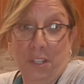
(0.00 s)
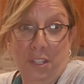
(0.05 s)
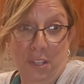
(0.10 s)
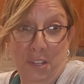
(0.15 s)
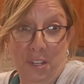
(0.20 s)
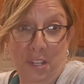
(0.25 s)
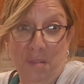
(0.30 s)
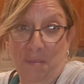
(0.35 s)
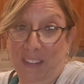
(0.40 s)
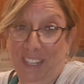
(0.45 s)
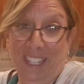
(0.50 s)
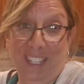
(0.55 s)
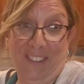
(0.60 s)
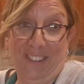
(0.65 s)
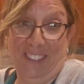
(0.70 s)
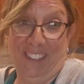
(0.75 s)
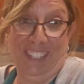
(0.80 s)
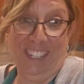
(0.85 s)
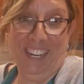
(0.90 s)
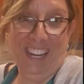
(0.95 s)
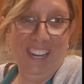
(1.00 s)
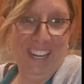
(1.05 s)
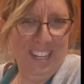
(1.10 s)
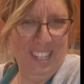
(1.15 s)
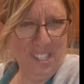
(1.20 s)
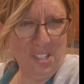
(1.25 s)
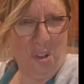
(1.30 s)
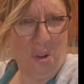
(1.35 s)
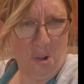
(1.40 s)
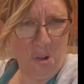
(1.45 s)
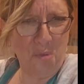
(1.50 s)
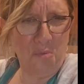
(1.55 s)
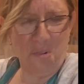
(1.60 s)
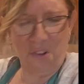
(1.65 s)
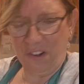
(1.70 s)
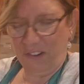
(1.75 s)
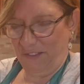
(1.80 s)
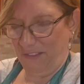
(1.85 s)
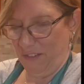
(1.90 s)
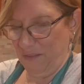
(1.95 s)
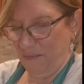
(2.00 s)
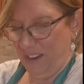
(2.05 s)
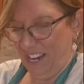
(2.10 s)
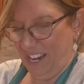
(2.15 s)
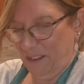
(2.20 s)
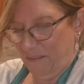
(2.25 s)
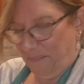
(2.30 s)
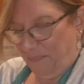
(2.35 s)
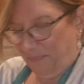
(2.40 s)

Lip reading: excuse me, it's hard work for me.